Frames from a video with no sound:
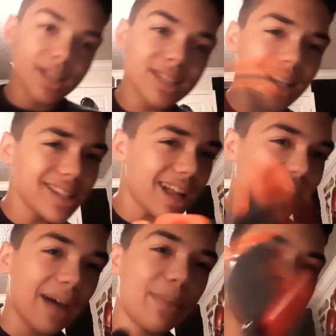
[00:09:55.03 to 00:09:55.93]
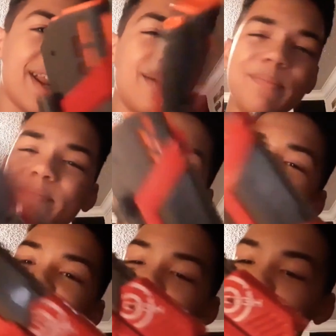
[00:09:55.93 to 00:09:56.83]
It's not that bad now.
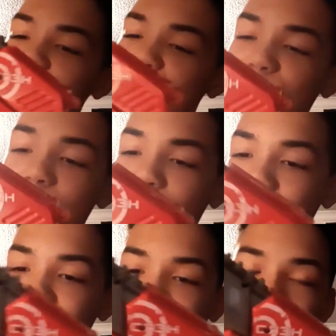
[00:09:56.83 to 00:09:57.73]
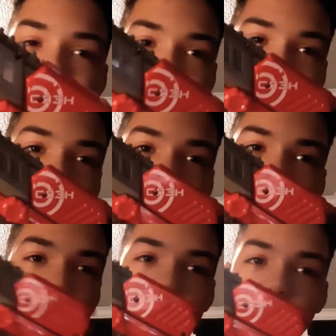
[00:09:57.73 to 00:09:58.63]
But from out of the box, it was
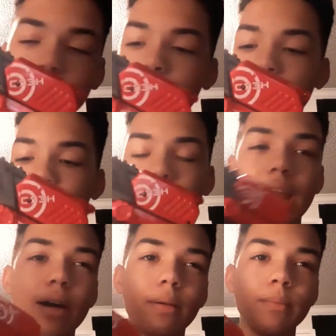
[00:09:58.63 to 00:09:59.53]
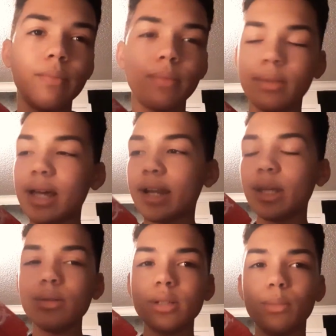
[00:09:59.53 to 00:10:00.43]
gritty. But now that I
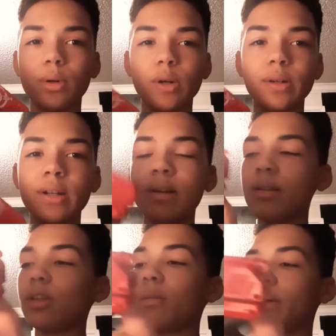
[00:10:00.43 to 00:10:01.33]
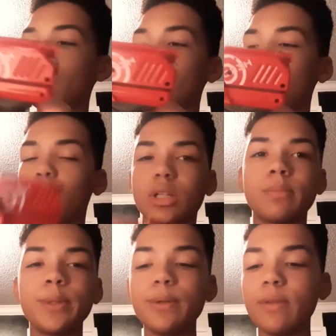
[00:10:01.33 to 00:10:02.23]
use it more, a little bit more
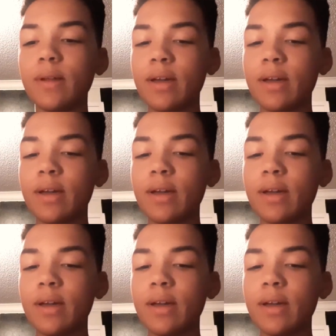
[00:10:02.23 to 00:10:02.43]
smooth,